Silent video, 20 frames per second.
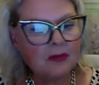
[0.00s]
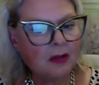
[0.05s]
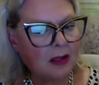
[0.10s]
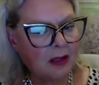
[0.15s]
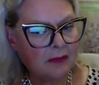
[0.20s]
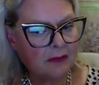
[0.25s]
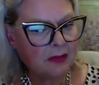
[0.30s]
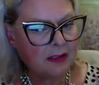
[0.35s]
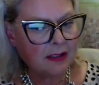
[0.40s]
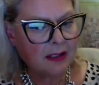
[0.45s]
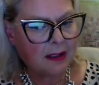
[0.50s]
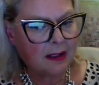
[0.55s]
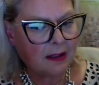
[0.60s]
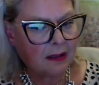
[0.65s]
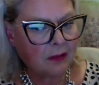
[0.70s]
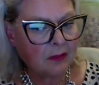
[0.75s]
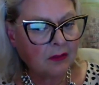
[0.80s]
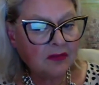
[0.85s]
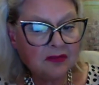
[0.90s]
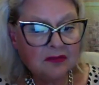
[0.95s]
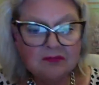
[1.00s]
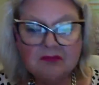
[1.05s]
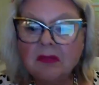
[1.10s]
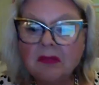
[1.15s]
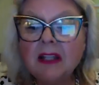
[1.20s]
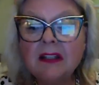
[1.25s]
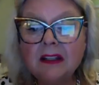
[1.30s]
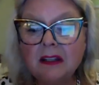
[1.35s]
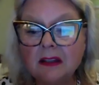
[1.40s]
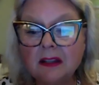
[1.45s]
have in the house,
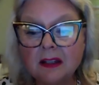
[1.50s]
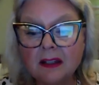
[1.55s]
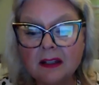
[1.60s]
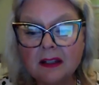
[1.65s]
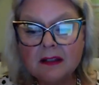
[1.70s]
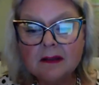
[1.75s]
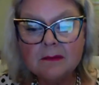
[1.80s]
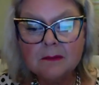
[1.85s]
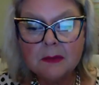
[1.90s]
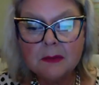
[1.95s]
anything.